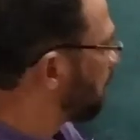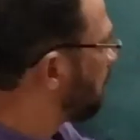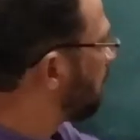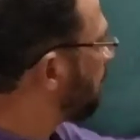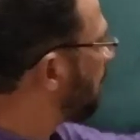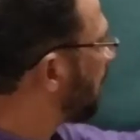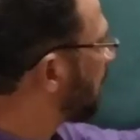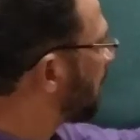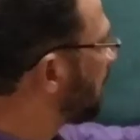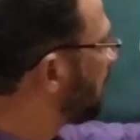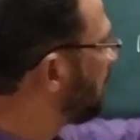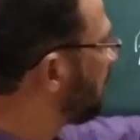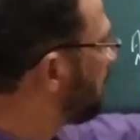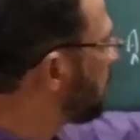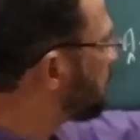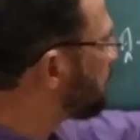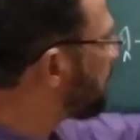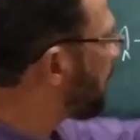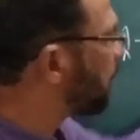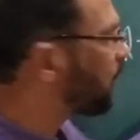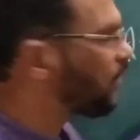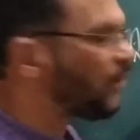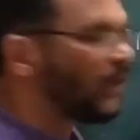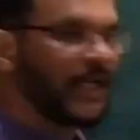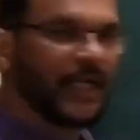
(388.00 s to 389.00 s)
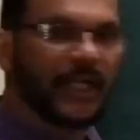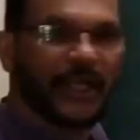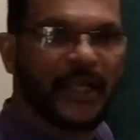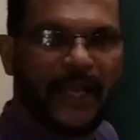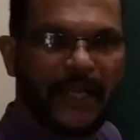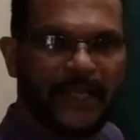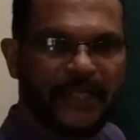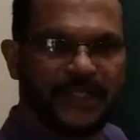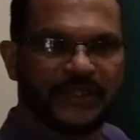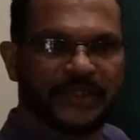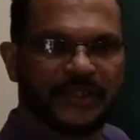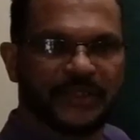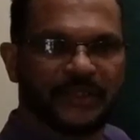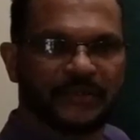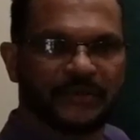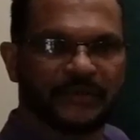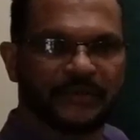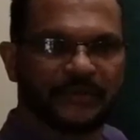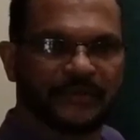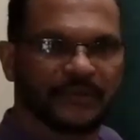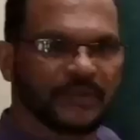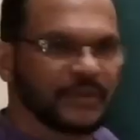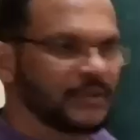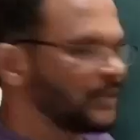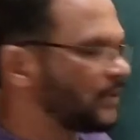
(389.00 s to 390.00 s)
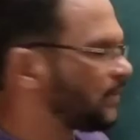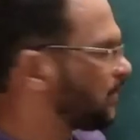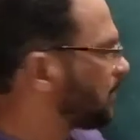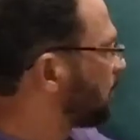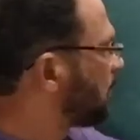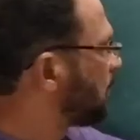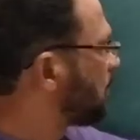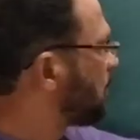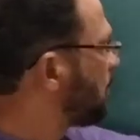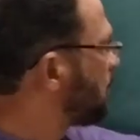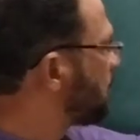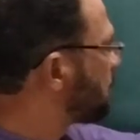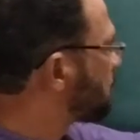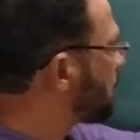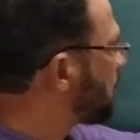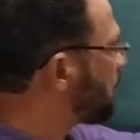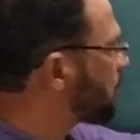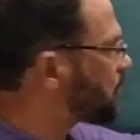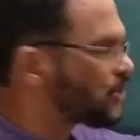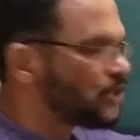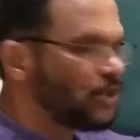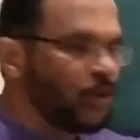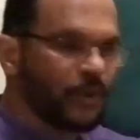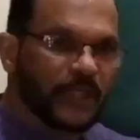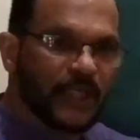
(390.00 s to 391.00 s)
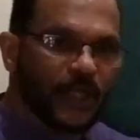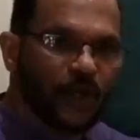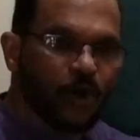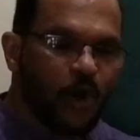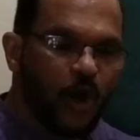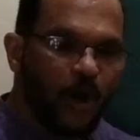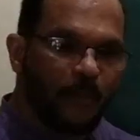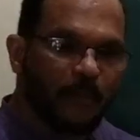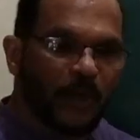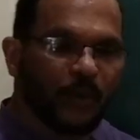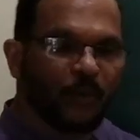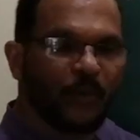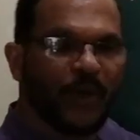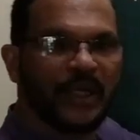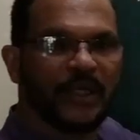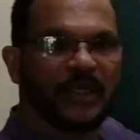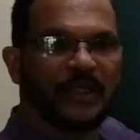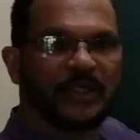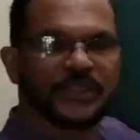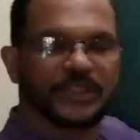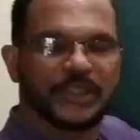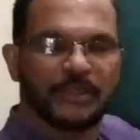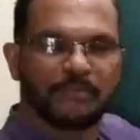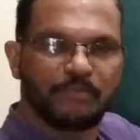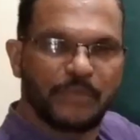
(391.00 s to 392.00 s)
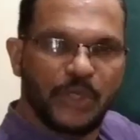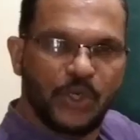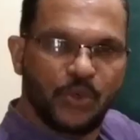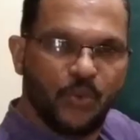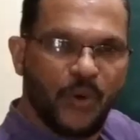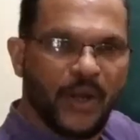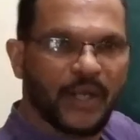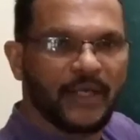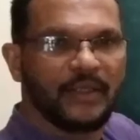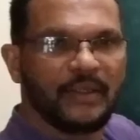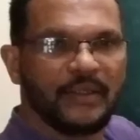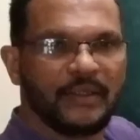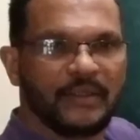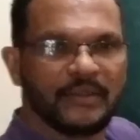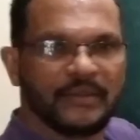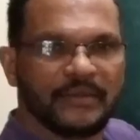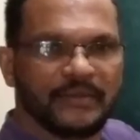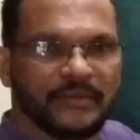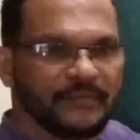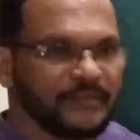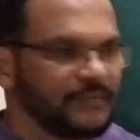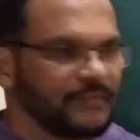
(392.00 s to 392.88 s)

But in this particular case, C is not a common one, simple one.